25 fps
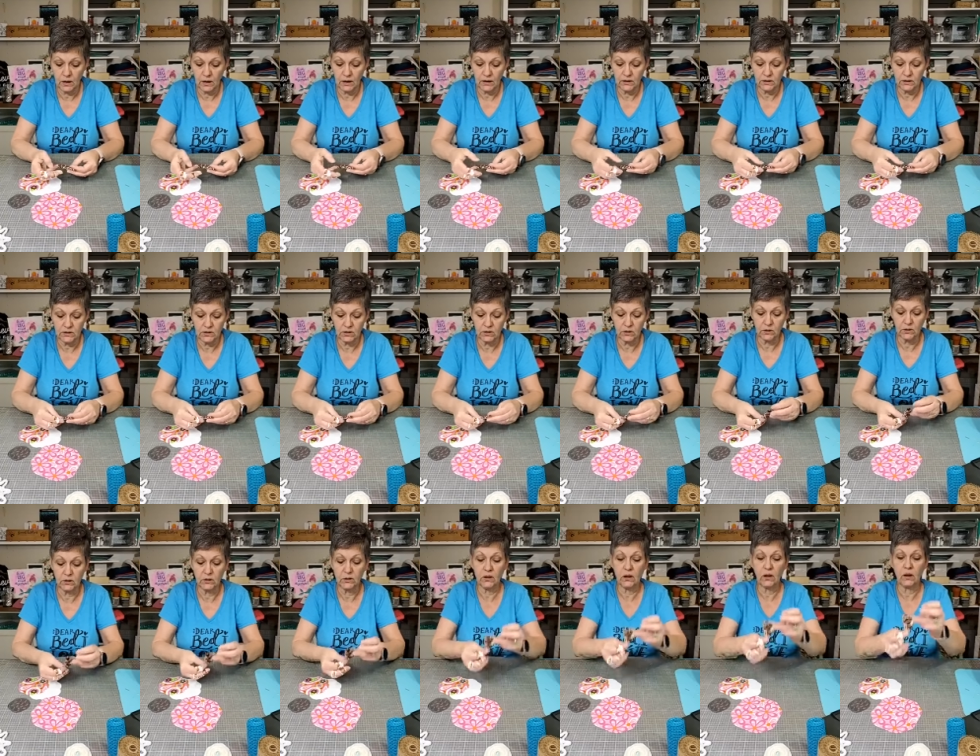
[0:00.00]

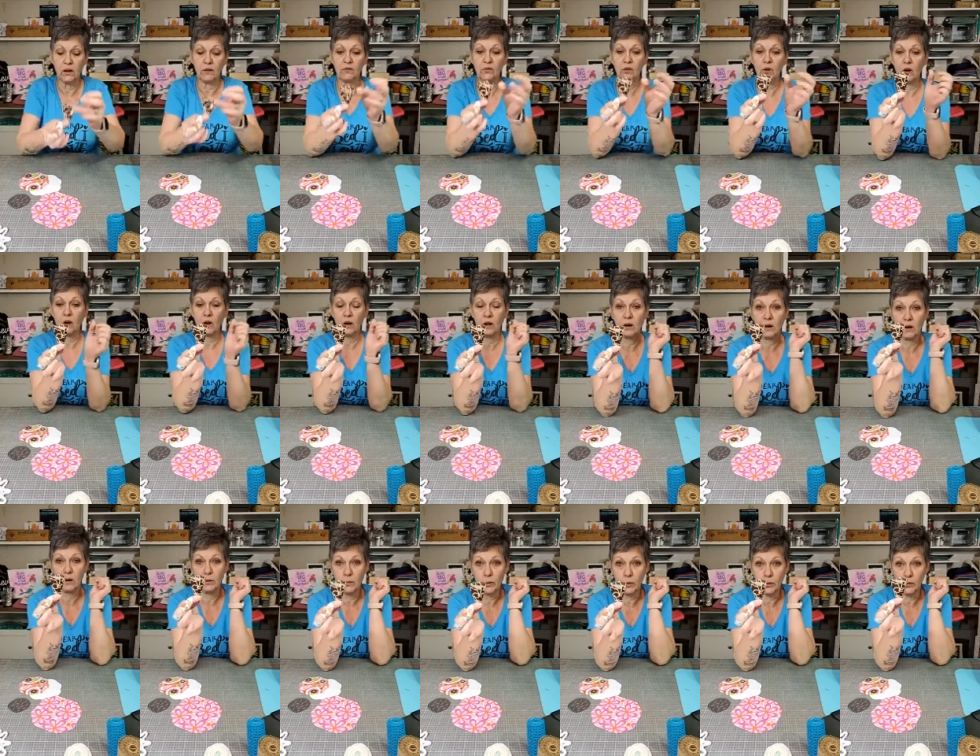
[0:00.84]
until I've got
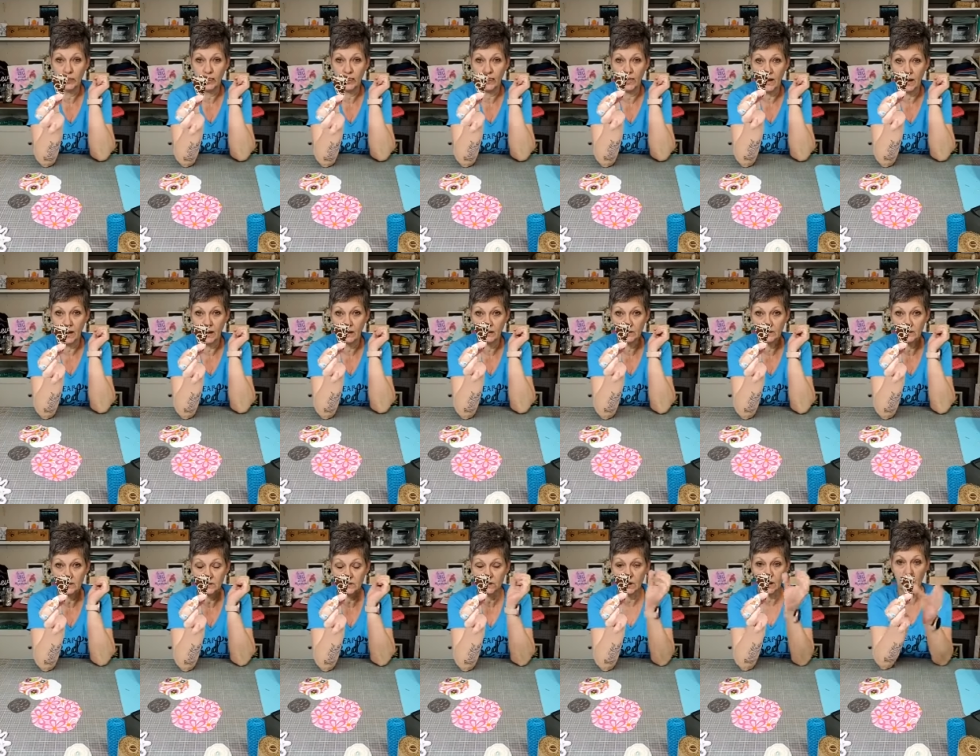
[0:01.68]
about that
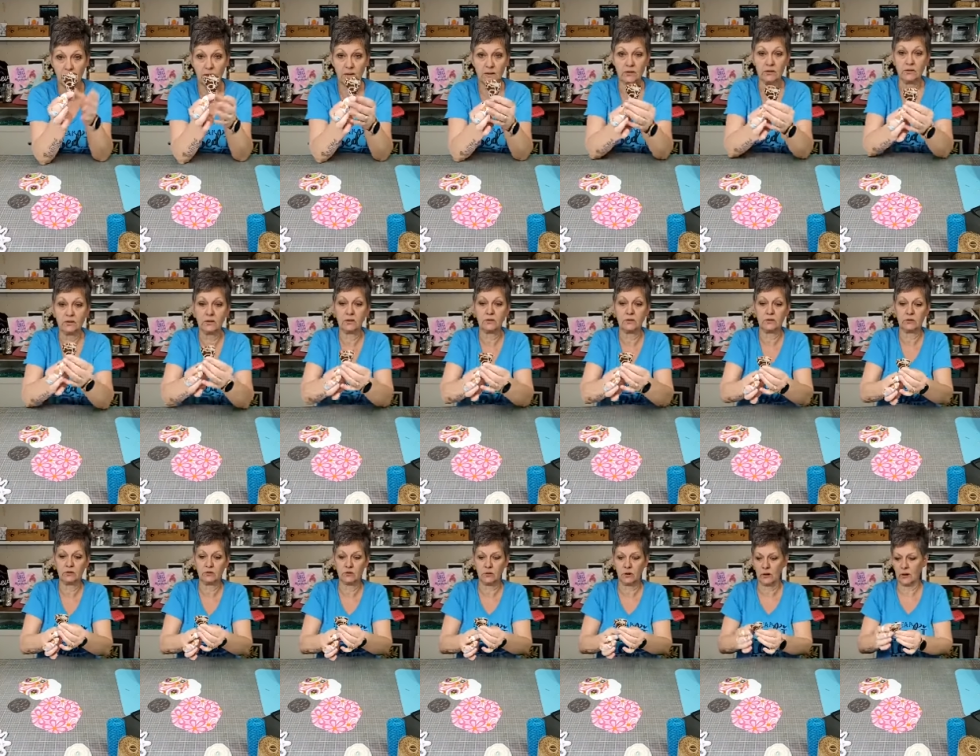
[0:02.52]
size of a
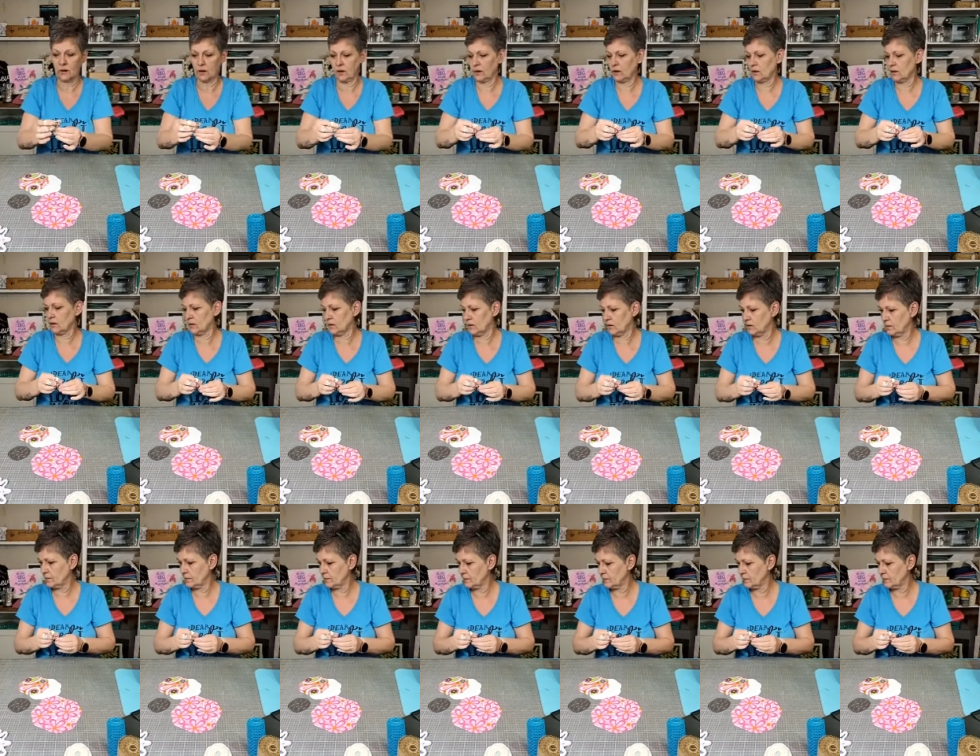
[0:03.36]
triangle.